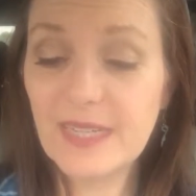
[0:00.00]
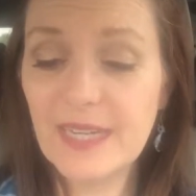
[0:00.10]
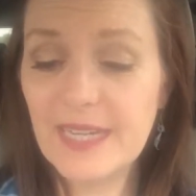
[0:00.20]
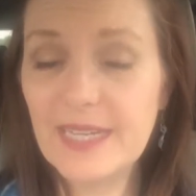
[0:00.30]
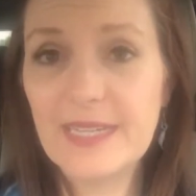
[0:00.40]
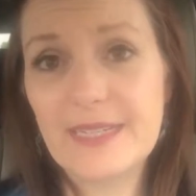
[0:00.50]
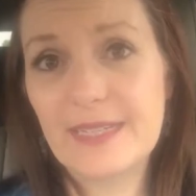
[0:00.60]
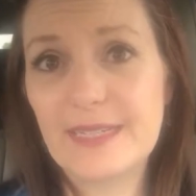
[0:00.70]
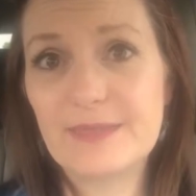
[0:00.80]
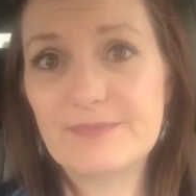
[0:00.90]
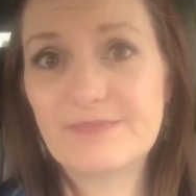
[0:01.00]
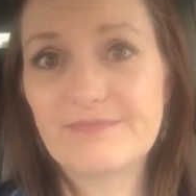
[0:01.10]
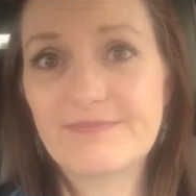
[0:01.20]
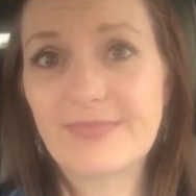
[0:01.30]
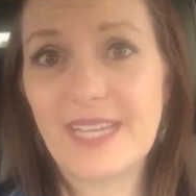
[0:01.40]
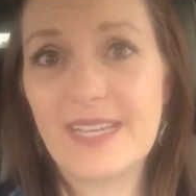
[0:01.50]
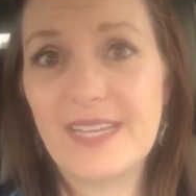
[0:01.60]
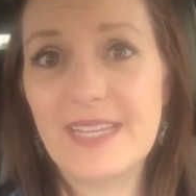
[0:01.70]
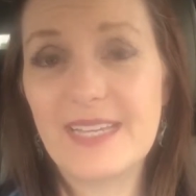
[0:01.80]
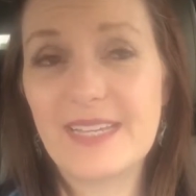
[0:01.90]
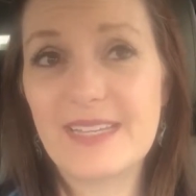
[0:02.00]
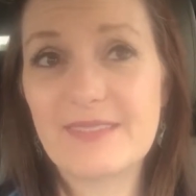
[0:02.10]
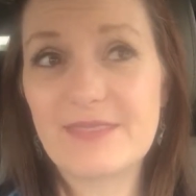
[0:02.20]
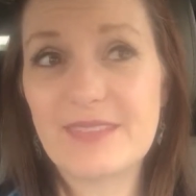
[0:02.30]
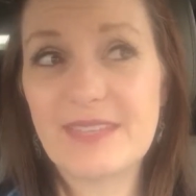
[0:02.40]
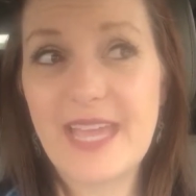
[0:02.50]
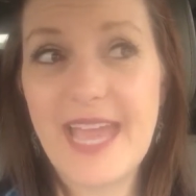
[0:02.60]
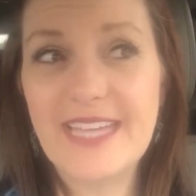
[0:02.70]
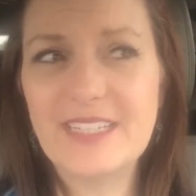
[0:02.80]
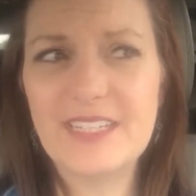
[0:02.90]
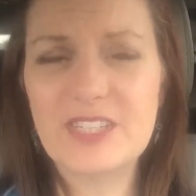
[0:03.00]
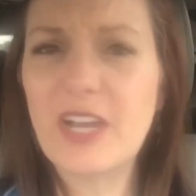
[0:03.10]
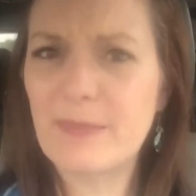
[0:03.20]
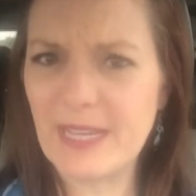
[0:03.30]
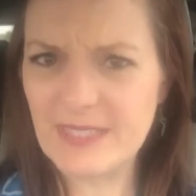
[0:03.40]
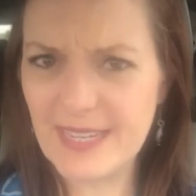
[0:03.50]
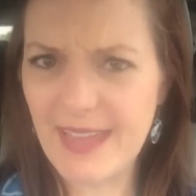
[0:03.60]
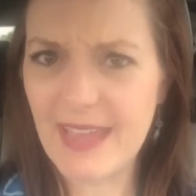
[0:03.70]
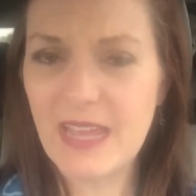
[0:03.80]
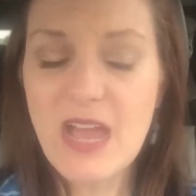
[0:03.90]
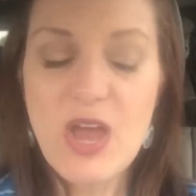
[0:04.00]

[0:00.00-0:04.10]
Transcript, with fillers: I, um, I had to talk about today.